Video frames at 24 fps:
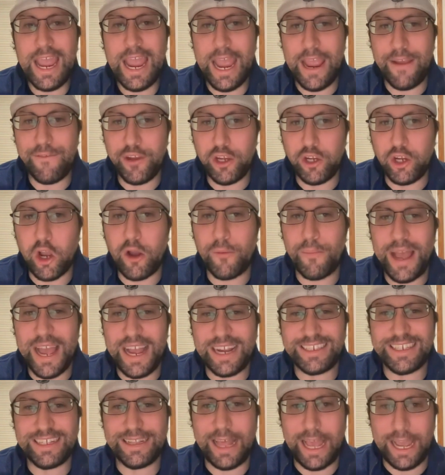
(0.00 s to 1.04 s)
If you go
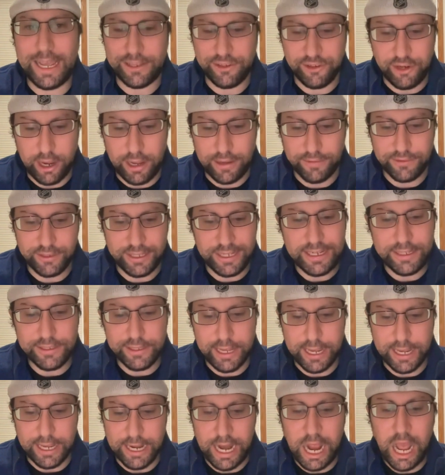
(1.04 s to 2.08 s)
back to last
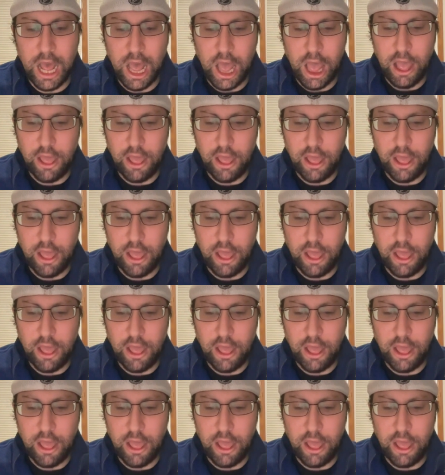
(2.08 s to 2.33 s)
offseason,